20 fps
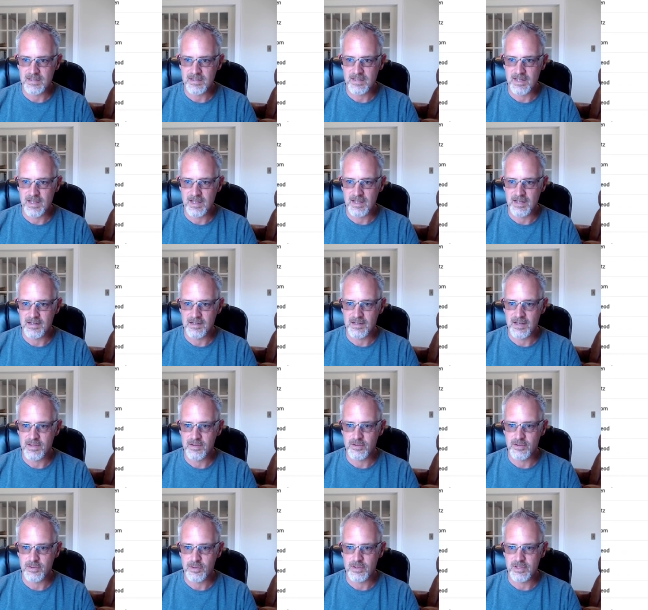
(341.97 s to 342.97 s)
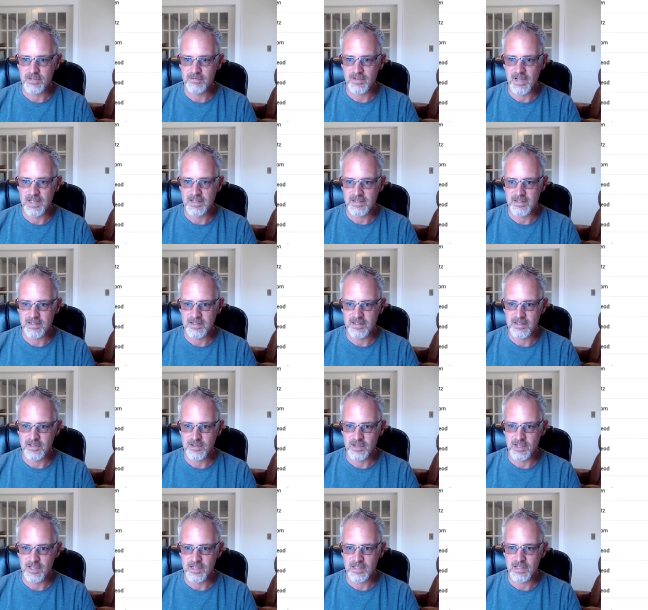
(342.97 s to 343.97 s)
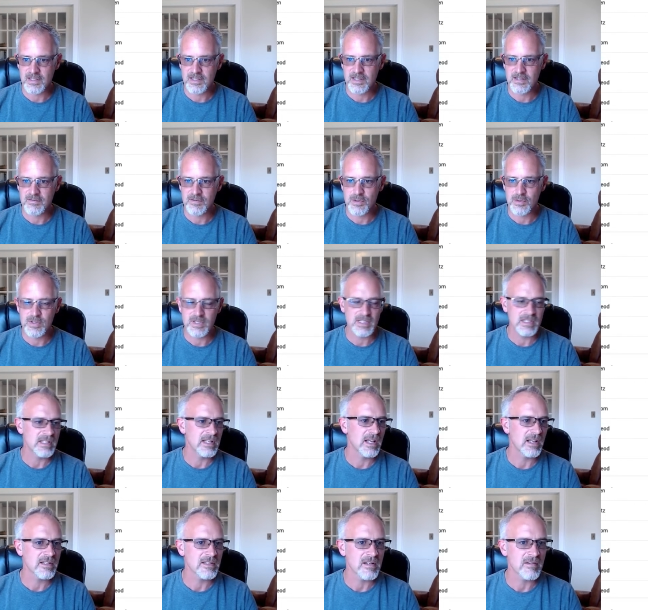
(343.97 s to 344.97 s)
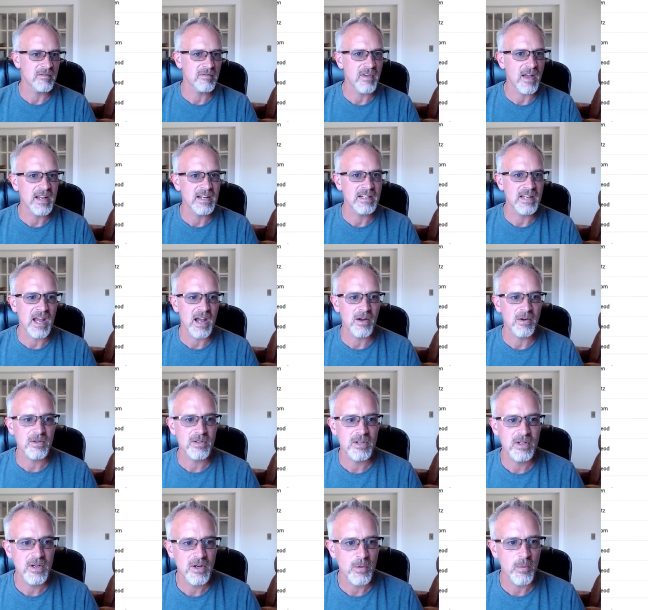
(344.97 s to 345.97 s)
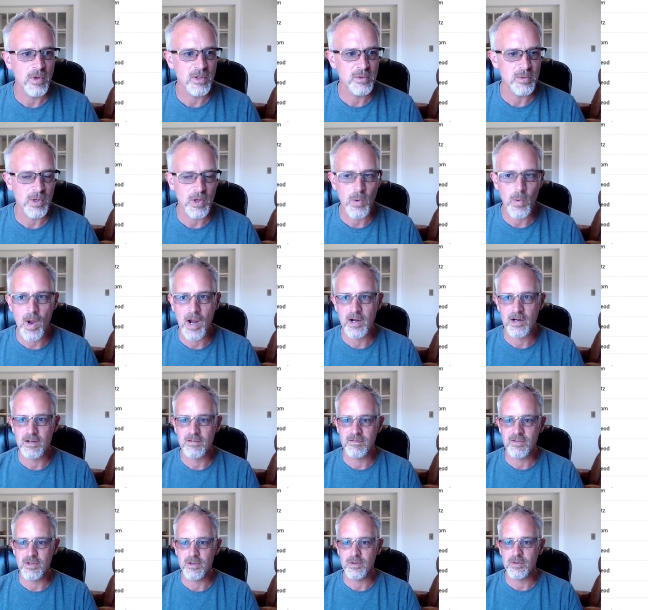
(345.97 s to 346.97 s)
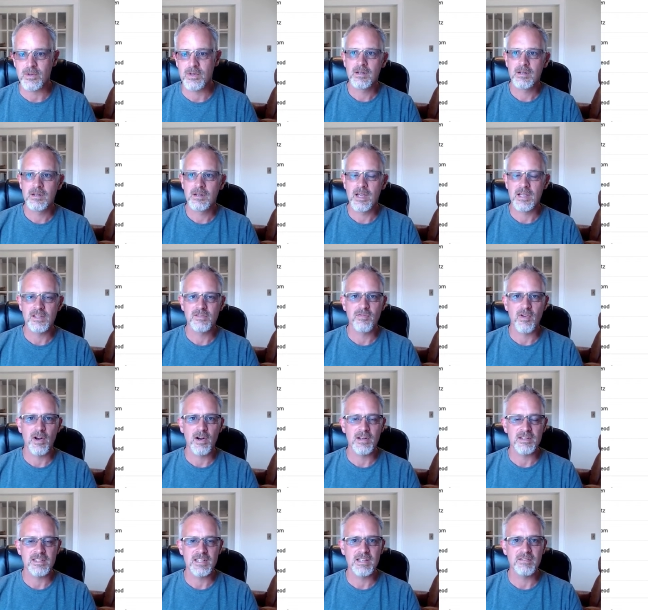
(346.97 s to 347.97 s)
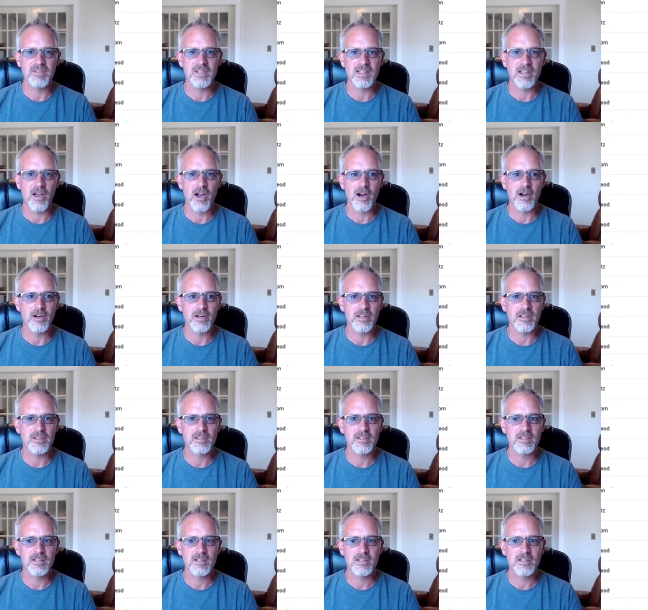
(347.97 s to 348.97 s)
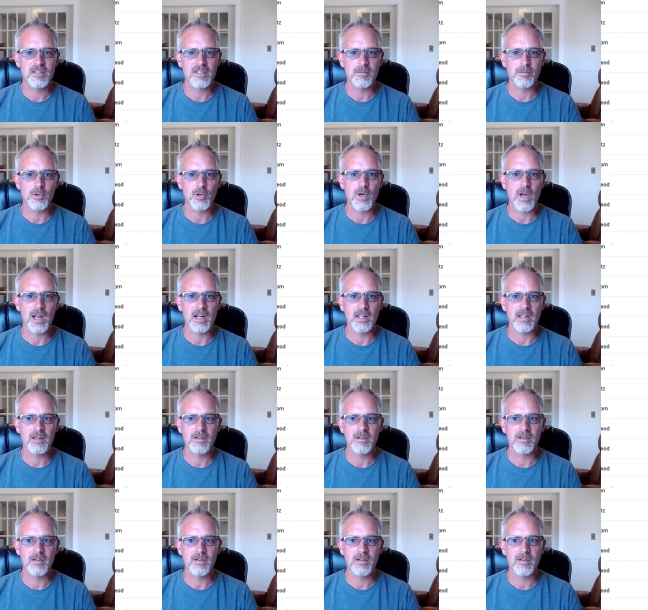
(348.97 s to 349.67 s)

and other sorts of licenses. You can click the view details and find out what's required of you as far as giving the artist some credit.